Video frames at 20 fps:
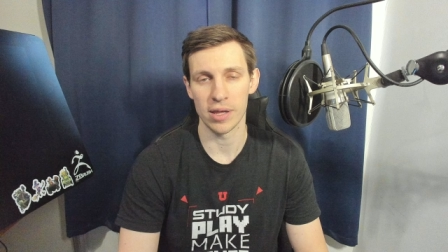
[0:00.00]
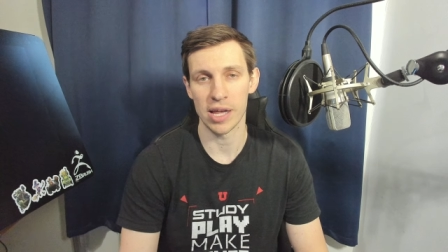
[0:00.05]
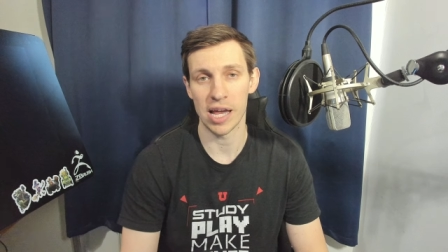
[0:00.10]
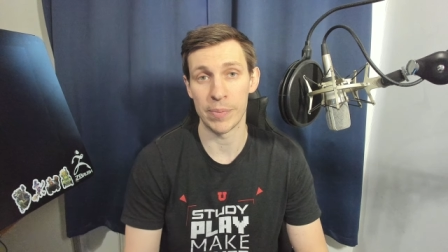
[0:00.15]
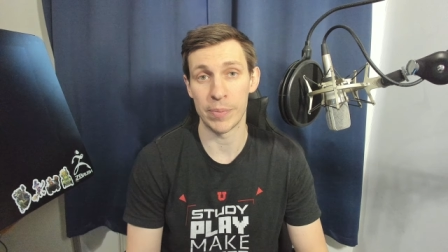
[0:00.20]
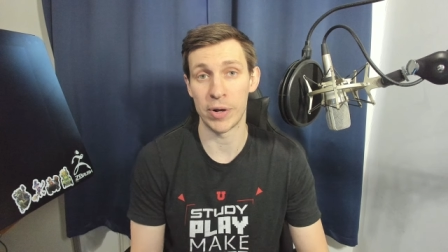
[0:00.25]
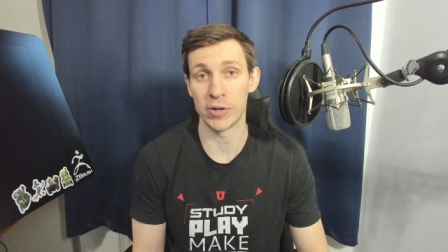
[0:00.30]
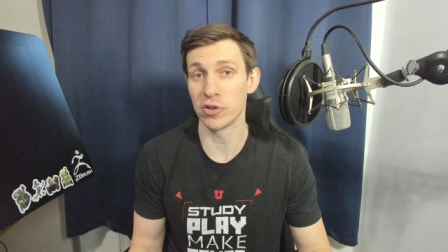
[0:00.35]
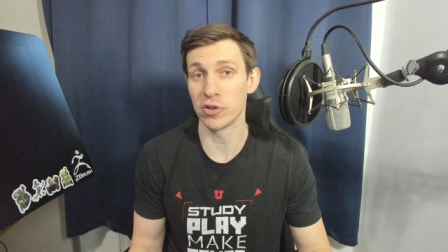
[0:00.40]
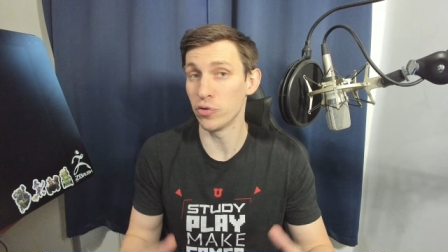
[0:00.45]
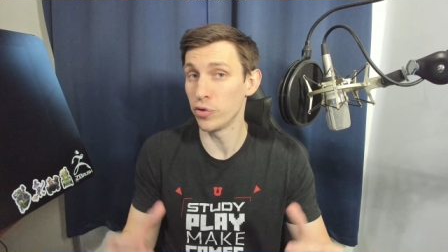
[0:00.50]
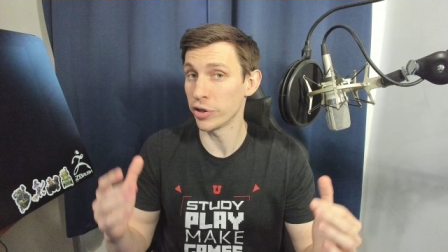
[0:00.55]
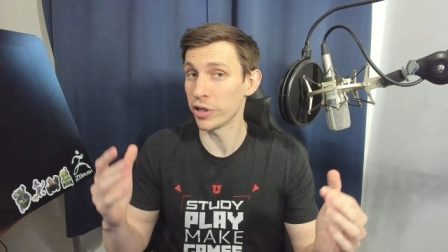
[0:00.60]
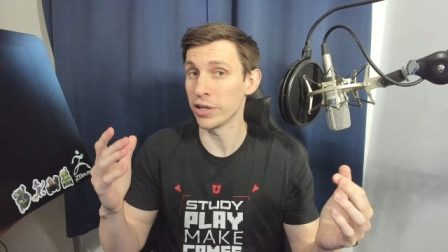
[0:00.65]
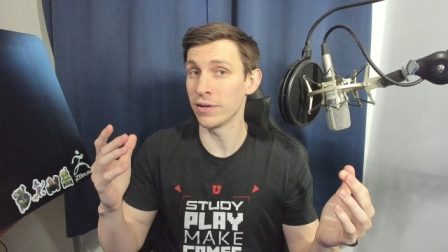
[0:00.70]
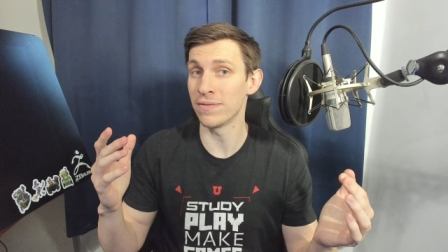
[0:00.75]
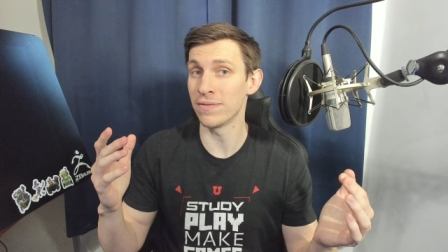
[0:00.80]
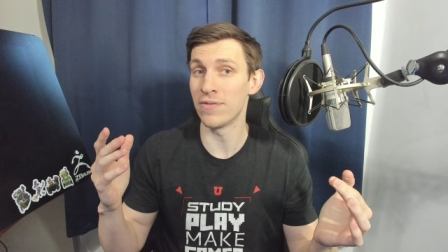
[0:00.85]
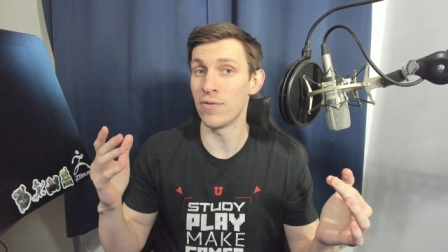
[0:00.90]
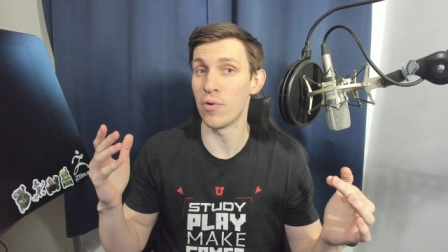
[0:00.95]
I'm also
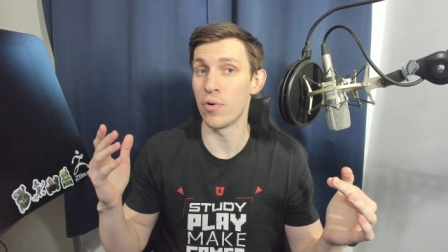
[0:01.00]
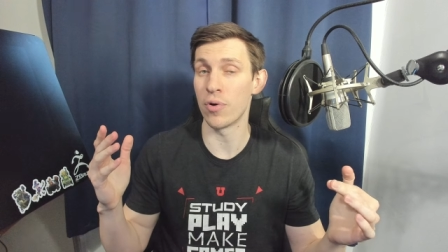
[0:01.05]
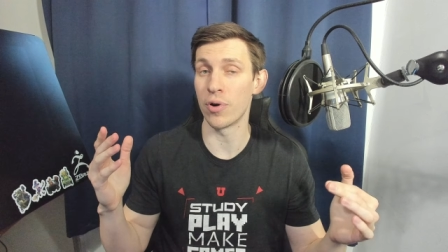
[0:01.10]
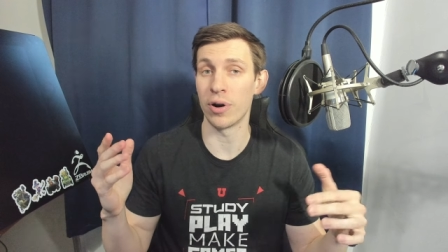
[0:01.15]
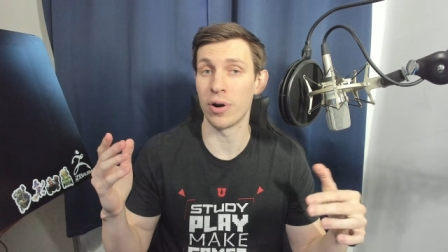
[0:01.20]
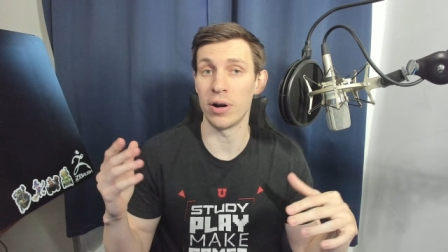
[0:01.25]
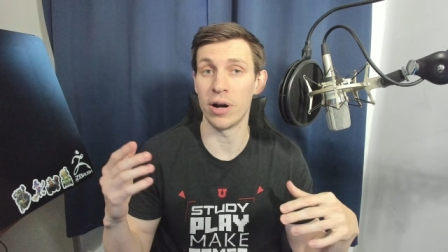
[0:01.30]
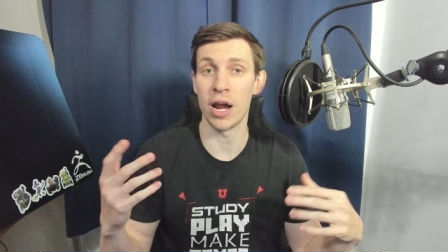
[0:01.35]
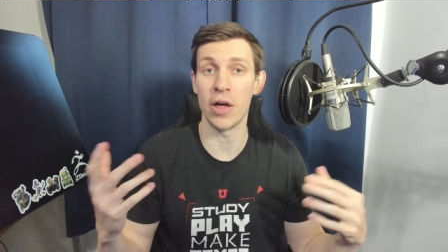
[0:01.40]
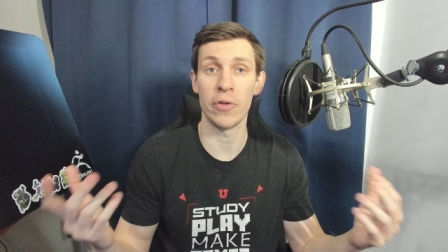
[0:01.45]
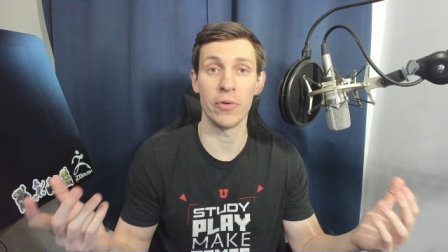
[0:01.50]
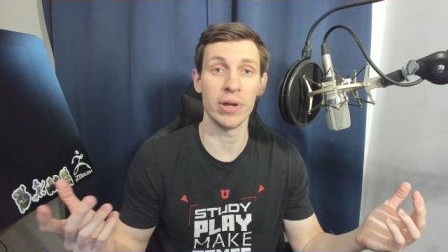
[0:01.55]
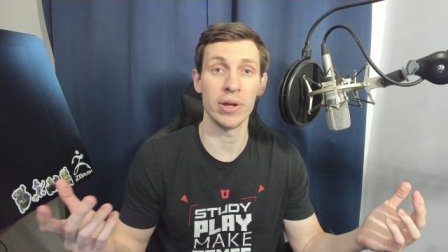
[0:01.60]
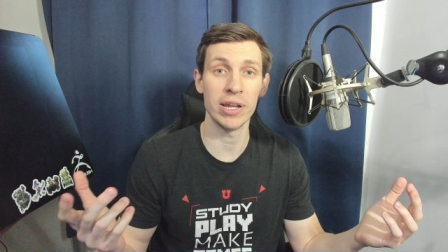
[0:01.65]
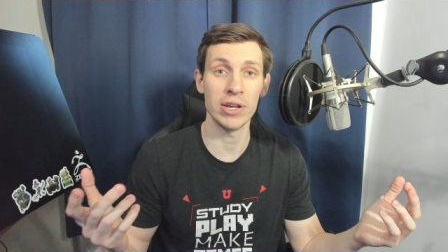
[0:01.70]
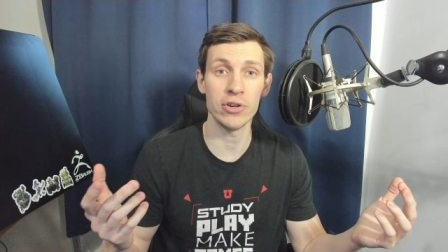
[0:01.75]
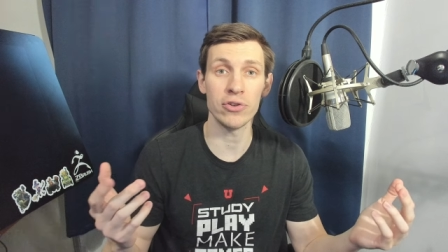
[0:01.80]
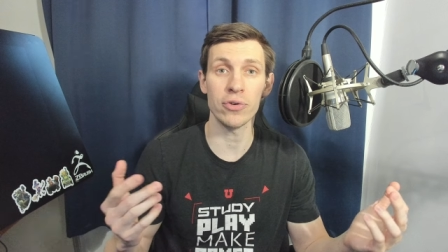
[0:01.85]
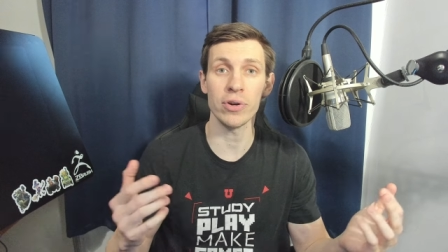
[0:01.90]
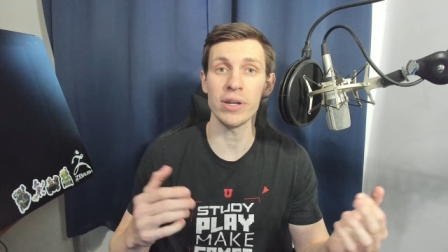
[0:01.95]
looking for other
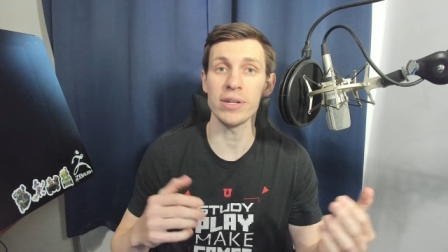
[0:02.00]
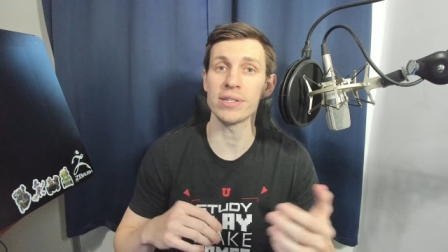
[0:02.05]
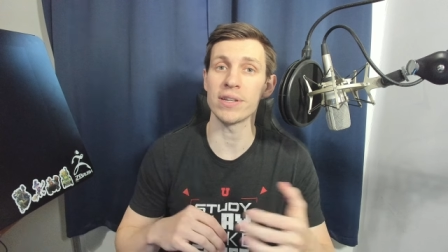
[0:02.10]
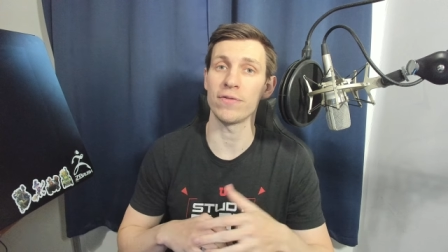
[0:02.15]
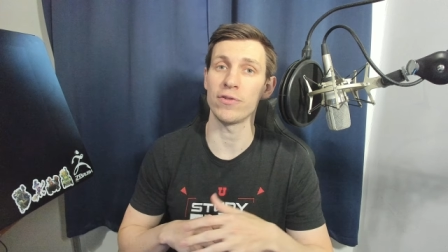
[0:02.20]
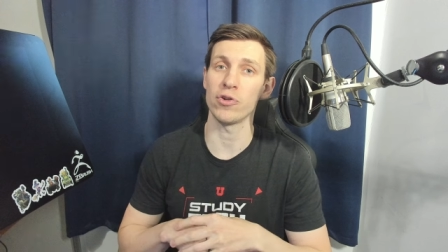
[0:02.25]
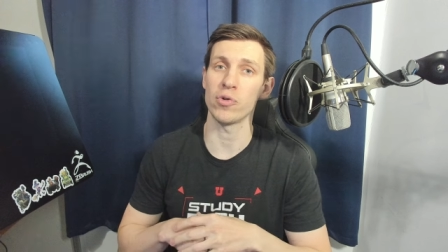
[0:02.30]
entries if